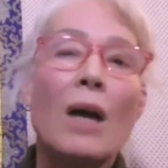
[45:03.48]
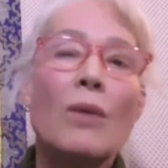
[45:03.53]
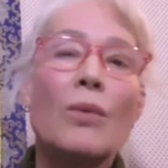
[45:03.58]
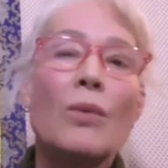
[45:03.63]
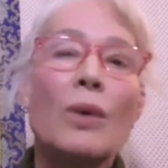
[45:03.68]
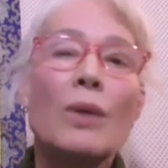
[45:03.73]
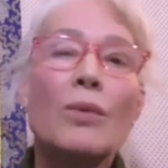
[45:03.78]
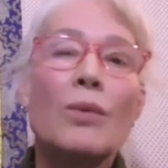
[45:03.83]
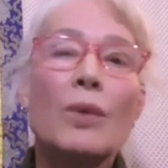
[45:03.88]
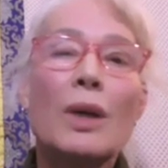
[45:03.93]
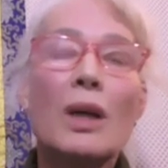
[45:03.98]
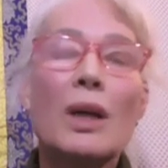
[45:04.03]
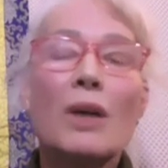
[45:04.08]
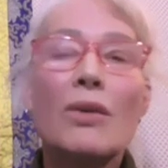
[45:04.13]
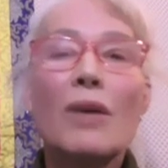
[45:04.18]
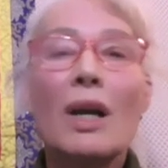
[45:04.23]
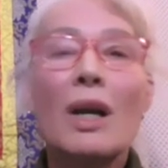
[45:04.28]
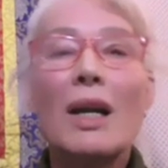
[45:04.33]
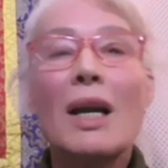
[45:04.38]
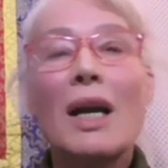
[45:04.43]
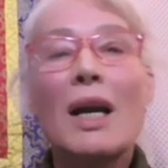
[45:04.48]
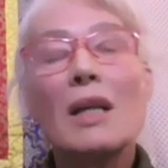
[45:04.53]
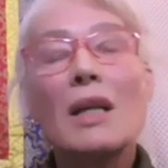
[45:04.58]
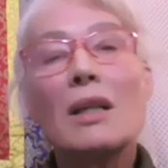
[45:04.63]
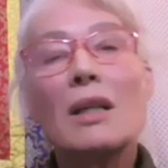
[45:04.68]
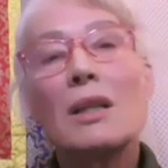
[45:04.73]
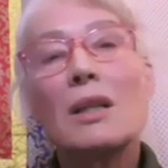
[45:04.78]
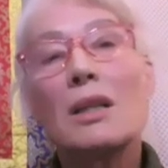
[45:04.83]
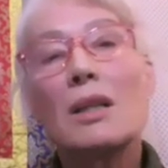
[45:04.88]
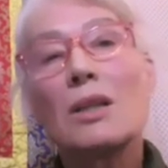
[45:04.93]
when we
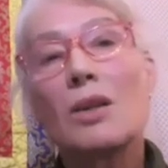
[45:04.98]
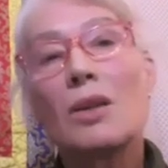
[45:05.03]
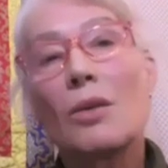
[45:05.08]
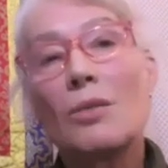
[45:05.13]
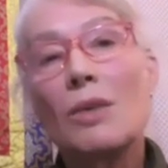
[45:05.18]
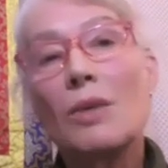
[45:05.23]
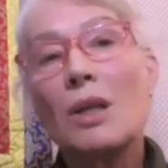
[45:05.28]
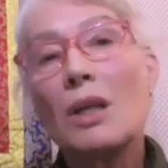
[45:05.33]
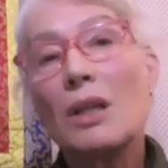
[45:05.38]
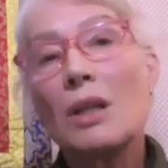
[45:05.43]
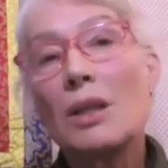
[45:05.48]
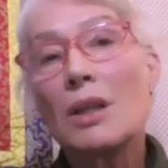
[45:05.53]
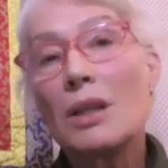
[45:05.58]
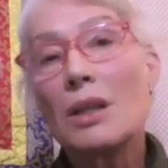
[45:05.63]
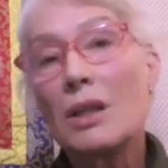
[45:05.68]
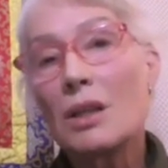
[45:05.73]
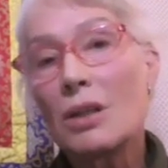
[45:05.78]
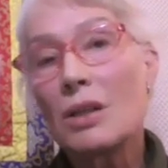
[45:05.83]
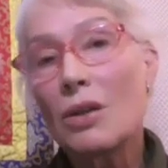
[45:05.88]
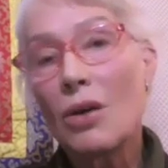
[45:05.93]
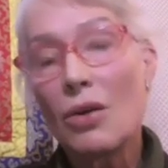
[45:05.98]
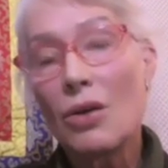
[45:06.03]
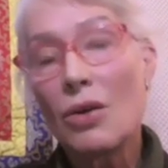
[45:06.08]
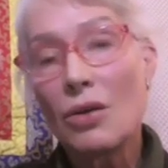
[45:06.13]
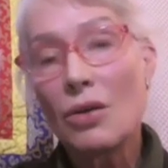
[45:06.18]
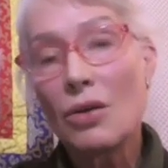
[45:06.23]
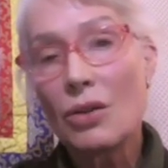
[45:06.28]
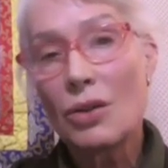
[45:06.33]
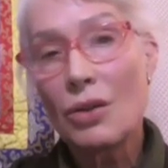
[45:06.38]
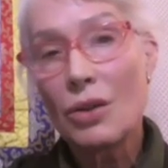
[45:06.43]
realize this omniscient
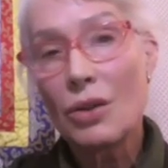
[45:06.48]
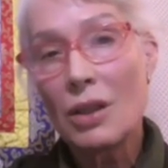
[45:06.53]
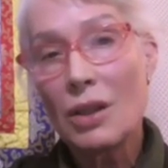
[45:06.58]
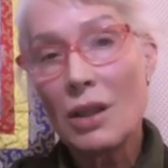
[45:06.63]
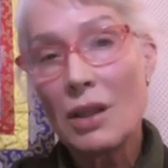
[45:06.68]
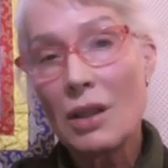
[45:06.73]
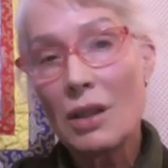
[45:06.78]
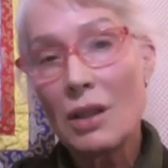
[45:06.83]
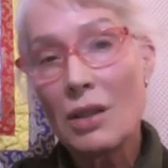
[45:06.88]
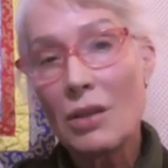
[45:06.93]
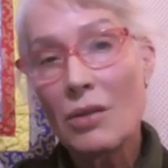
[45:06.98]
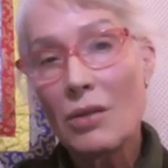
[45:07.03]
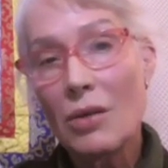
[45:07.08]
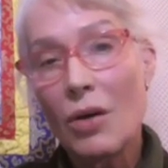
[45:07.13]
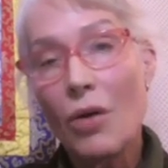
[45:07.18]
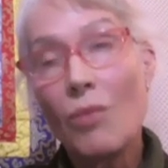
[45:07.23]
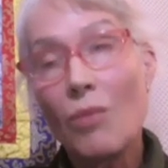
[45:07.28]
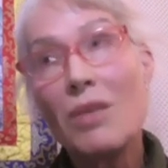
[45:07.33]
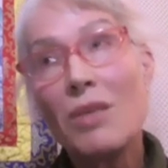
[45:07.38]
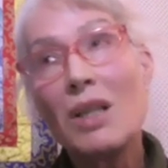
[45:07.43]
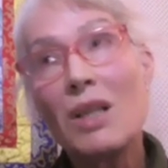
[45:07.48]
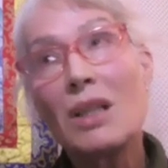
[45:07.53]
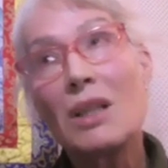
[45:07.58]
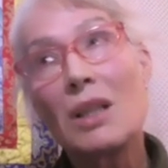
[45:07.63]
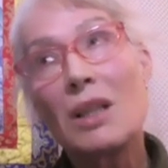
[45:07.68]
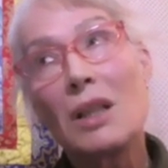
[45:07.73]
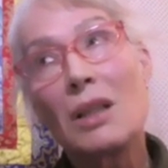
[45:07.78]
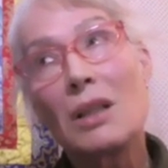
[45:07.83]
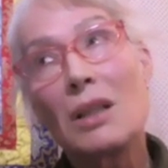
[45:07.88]
consciousness, it